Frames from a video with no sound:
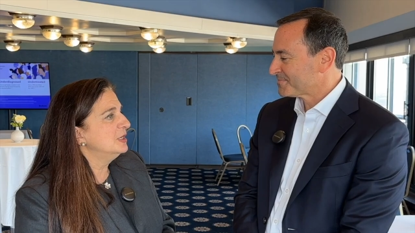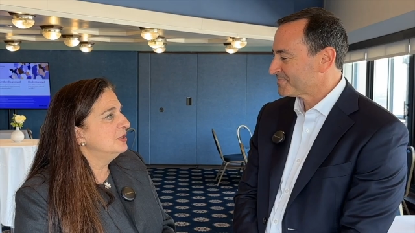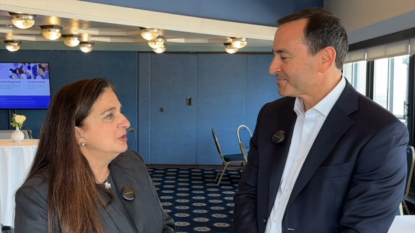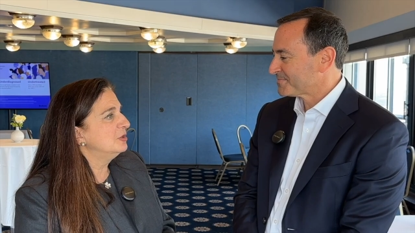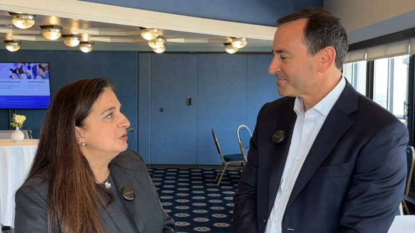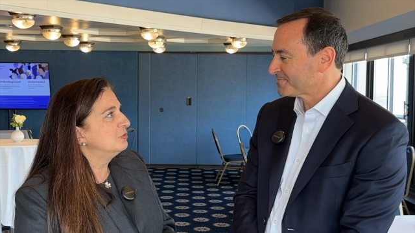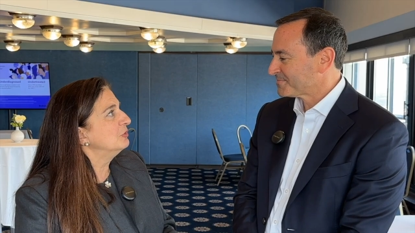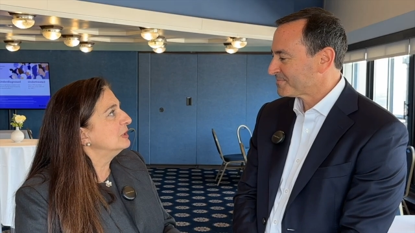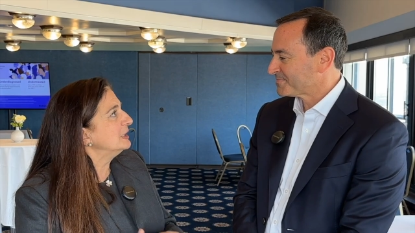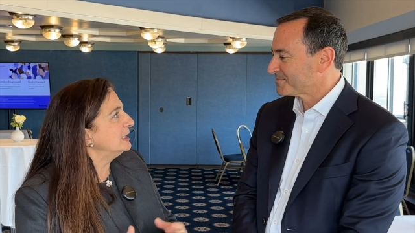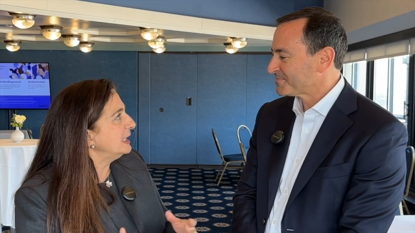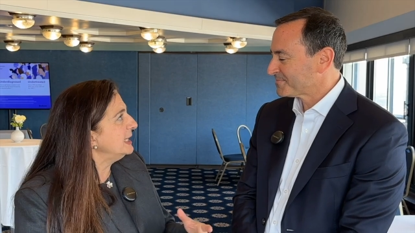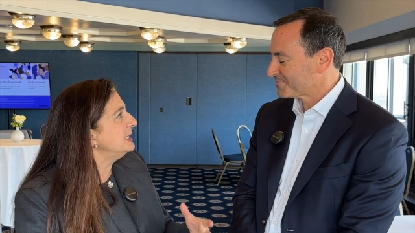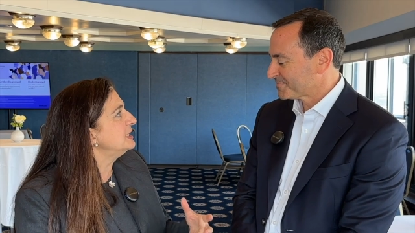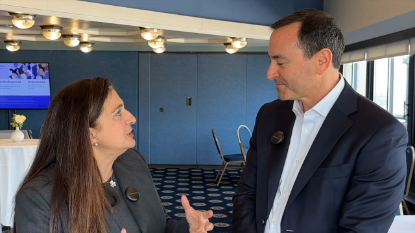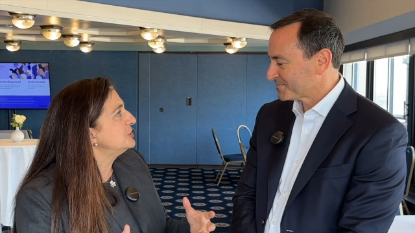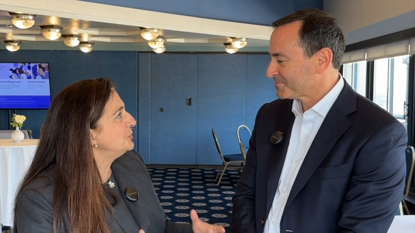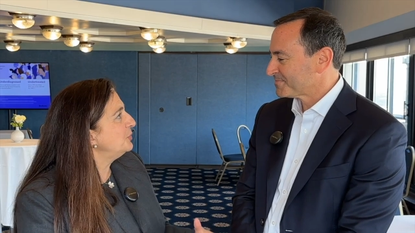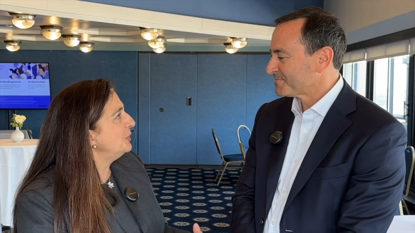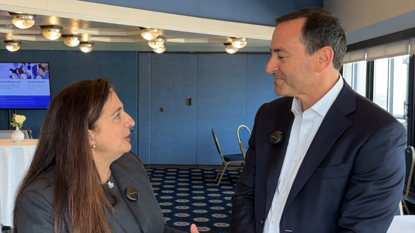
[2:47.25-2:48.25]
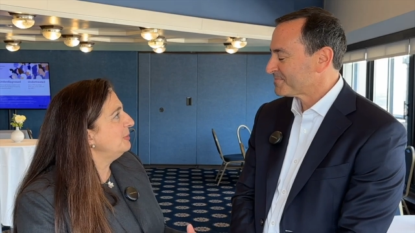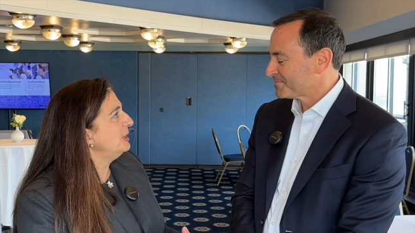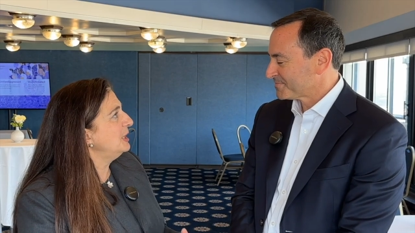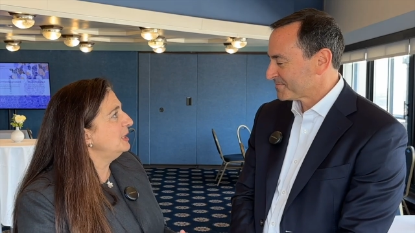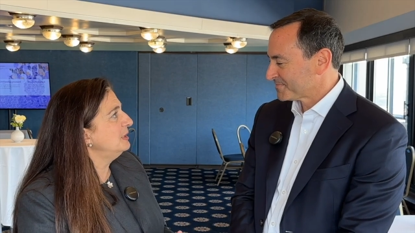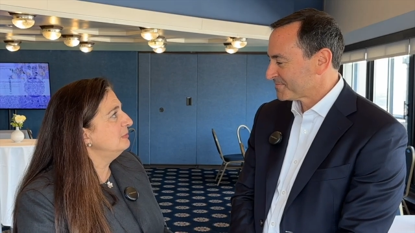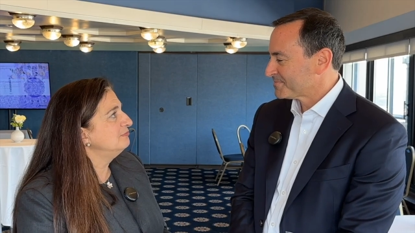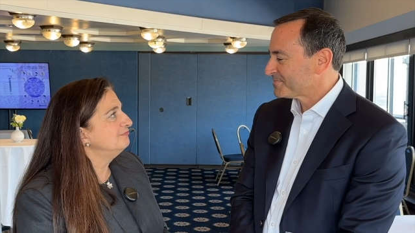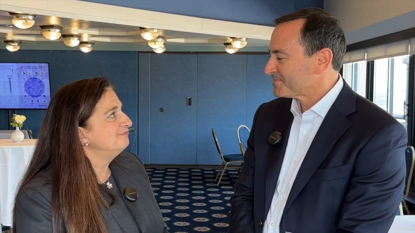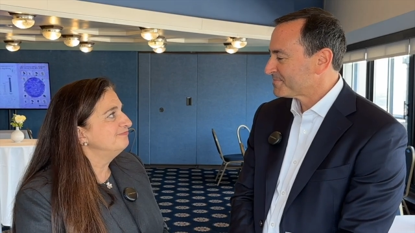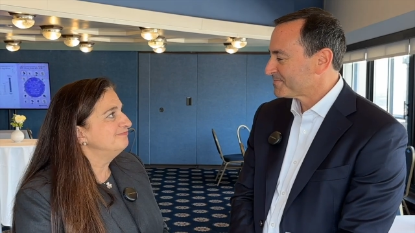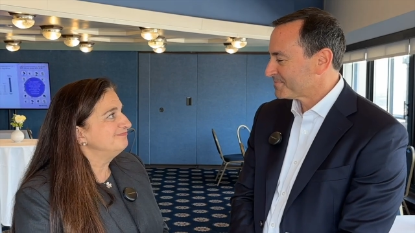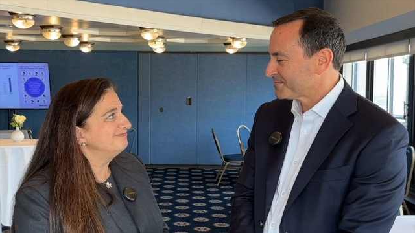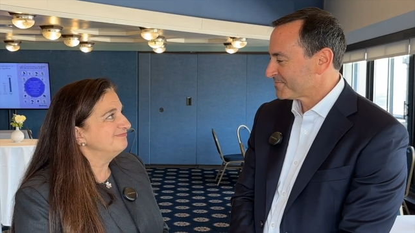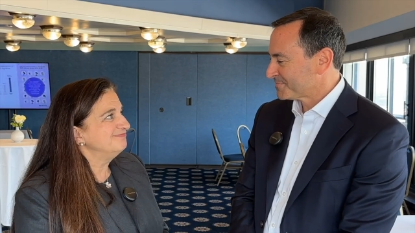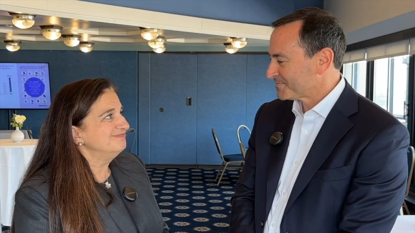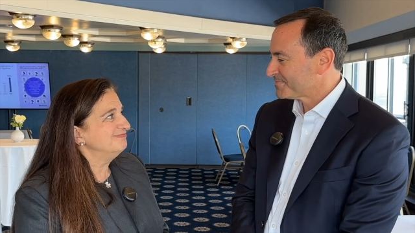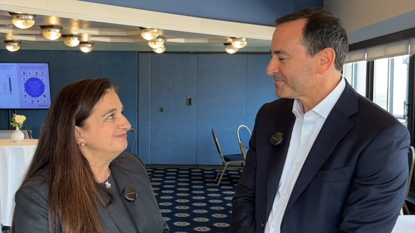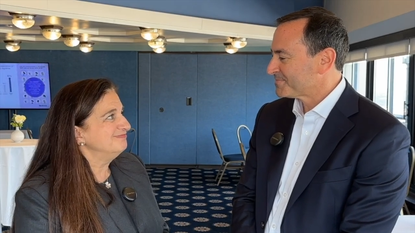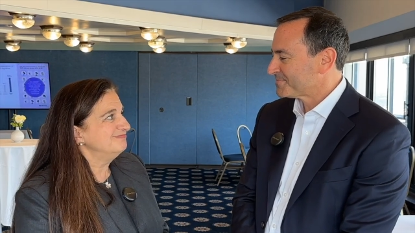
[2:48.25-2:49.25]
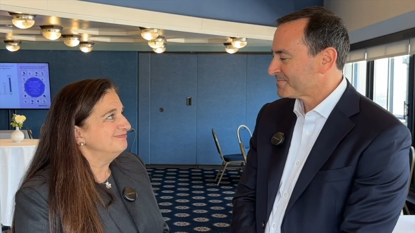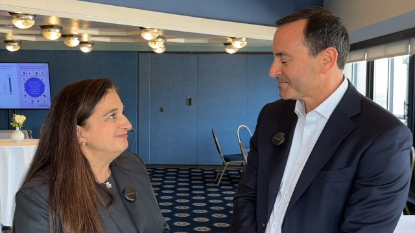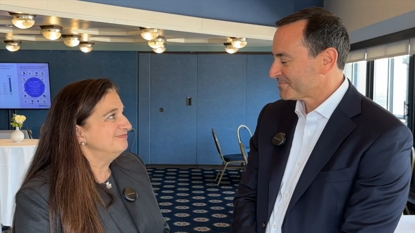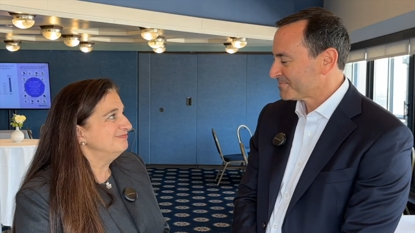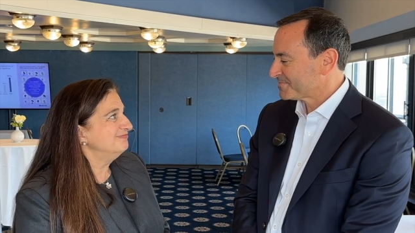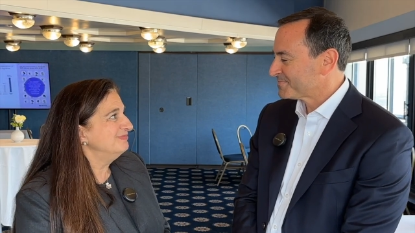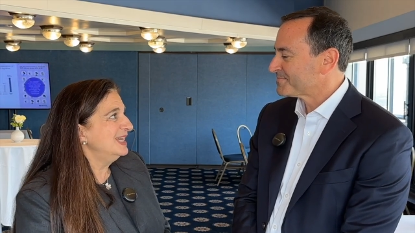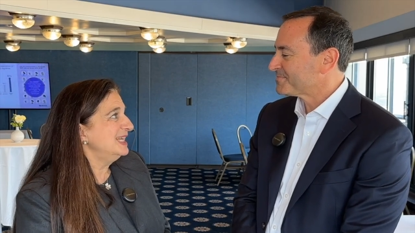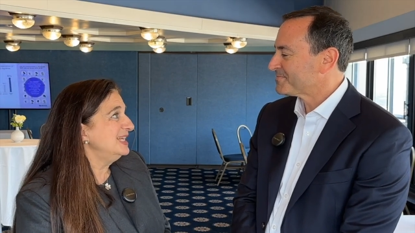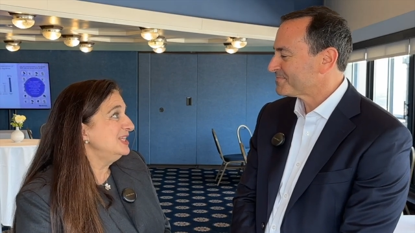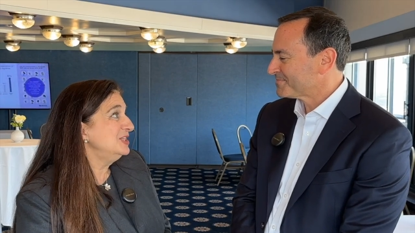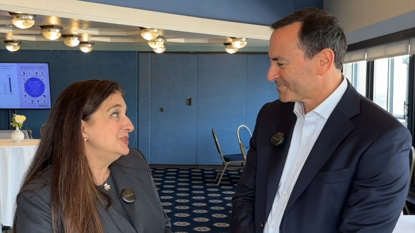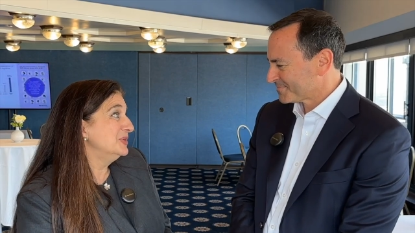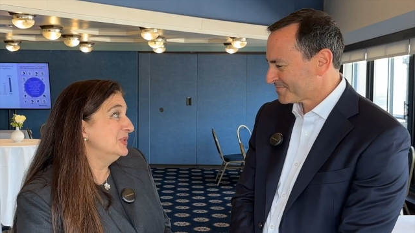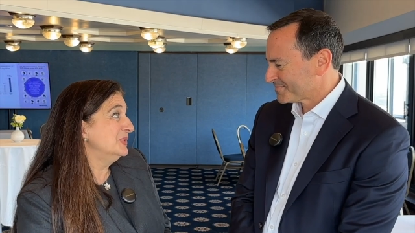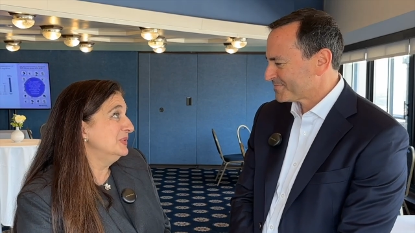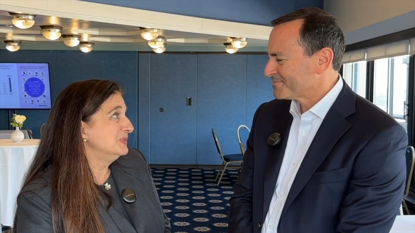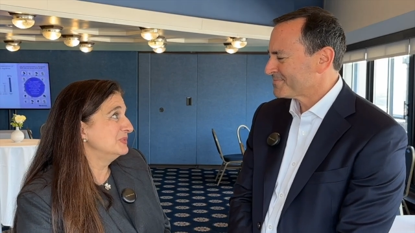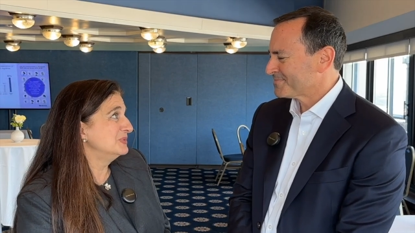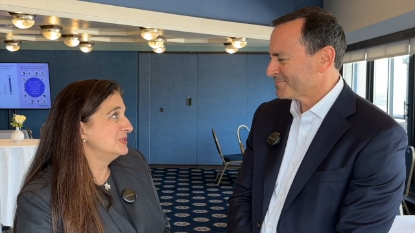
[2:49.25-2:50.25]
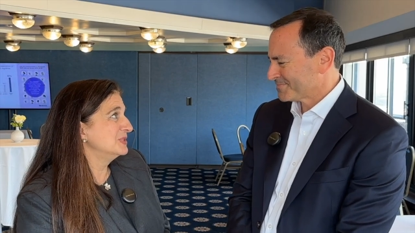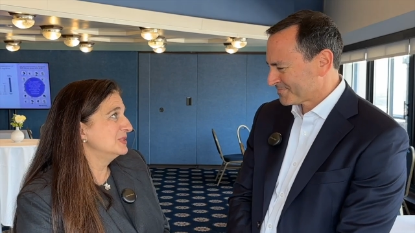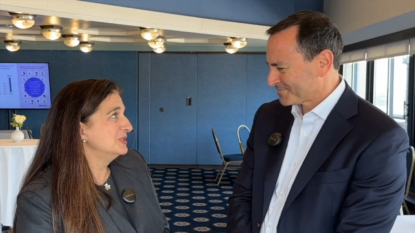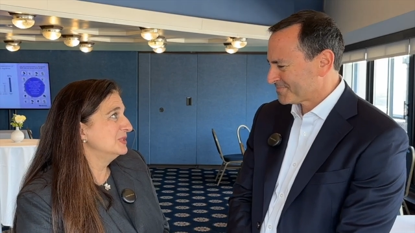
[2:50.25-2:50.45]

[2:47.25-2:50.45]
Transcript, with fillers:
Speaker 1: relate to women? Many don't.